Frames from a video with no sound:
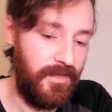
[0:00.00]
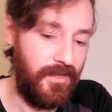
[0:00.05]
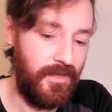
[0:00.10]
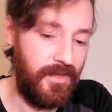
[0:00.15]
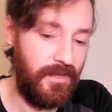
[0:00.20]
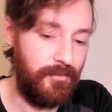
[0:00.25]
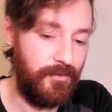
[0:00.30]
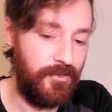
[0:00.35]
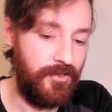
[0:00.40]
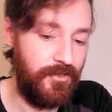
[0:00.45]

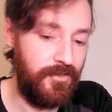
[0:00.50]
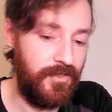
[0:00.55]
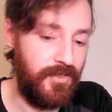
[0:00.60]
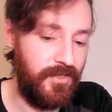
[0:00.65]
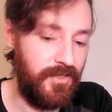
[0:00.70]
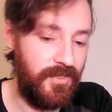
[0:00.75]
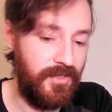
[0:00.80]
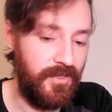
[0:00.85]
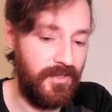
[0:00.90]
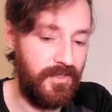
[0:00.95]
I'm
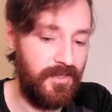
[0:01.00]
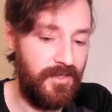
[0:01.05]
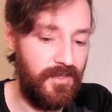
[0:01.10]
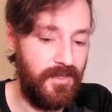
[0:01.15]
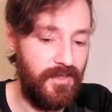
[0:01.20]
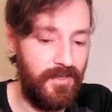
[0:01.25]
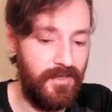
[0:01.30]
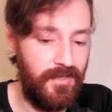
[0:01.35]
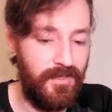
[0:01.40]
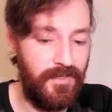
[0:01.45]
sure
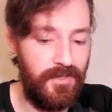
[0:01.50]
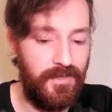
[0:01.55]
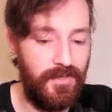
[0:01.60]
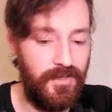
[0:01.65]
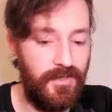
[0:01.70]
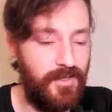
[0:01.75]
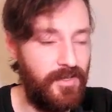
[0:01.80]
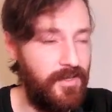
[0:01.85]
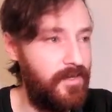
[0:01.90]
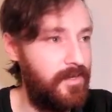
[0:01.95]

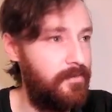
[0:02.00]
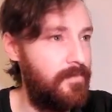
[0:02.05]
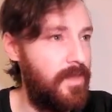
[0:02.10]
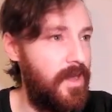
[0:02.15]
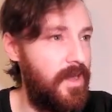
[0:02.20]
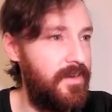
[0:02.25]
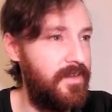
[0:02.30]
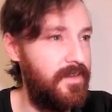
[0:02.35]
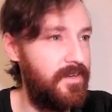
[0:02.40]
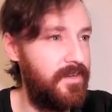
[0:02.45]

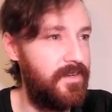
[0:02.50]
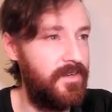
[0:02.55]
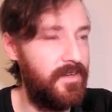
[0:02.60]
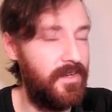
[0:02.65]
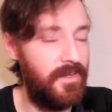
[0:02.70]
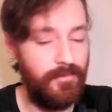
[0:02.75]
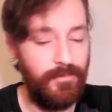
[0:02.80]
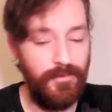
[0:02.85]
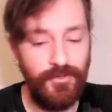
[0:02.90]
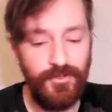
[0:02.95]
Marnie at
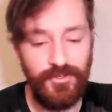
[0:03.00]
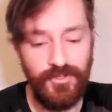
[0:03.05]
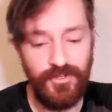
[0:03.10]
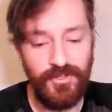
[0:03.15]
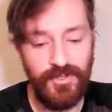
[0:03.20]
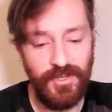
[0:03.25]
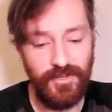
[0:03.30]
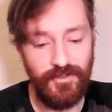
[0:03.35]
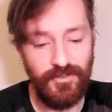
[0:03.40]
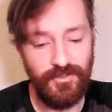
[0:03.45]
Card Merchant
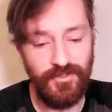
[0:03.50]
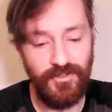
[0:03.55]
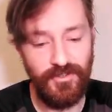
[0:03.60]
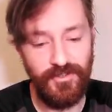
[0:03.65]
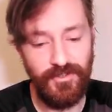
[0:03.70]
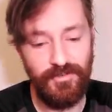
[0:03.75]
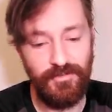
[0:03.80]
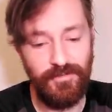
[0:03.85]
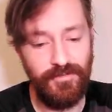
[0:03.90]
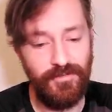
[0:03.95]
Nelson,
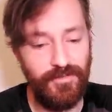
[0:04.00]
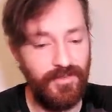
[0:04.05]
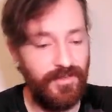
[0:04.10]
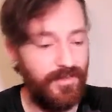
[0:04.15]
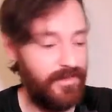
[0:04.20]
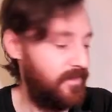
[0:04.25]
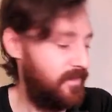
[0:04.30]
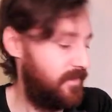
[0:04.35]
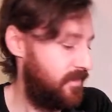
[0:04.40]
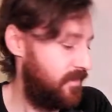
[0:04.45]

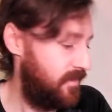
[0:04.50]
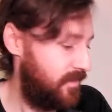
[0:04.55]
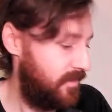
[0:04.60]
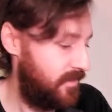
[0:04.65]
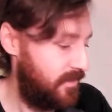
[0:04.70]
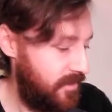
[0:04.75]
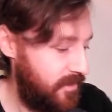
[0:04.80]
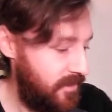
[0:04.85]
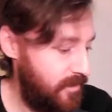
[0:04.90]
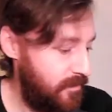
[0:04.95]

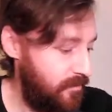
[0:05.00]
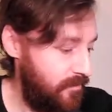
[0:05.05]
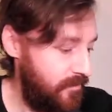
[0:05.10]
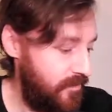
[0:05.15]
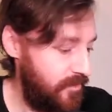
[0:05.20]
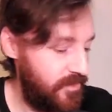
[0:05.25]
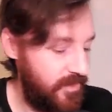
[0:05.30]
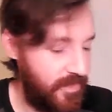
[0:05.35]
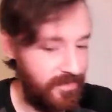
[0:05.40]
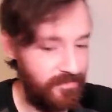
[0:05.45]

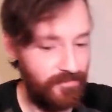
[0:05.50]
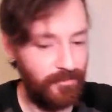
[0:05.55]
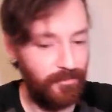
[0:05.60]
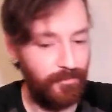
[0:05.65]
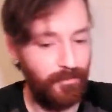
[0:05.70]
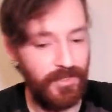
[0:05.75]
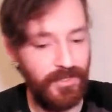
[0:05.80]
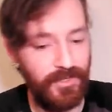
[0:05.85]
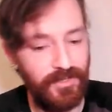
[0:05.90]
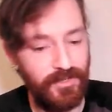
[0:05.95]
shameful
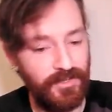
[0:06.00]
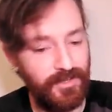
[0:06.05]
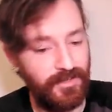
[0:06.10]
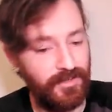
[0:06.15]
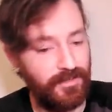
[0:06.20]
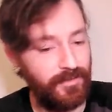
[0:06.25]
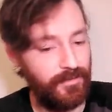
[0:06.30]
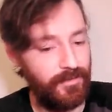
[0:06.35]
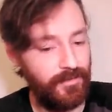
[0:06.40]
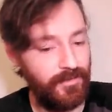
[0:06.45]
plug,
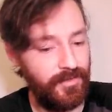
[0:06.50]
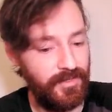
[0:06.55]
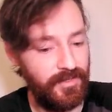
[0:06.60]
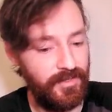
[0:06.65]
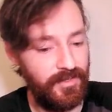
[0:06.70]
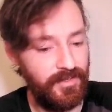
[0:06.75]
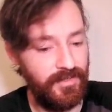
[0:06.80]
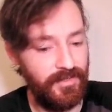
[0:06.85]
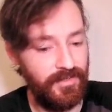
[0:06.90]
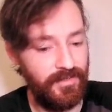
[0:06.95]

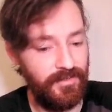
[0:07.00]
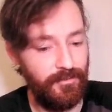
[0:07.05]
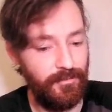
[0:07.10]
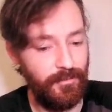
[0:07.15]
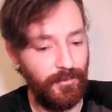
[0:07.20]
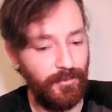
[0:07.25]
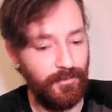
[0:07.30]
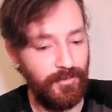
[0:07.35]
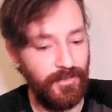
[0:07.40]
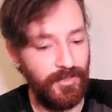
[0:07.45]

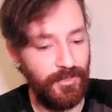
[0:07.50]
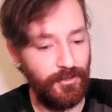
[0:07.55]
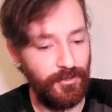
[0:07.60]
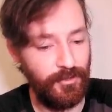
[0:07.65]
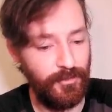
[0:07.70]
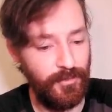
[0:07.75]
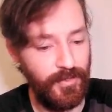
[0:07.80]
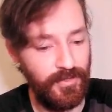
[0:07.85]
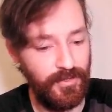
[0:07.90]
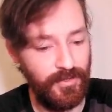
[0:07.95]
will hook
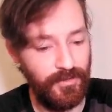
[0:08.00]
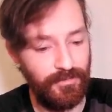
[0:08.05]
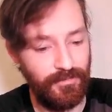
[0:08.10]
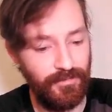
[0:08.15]
me up.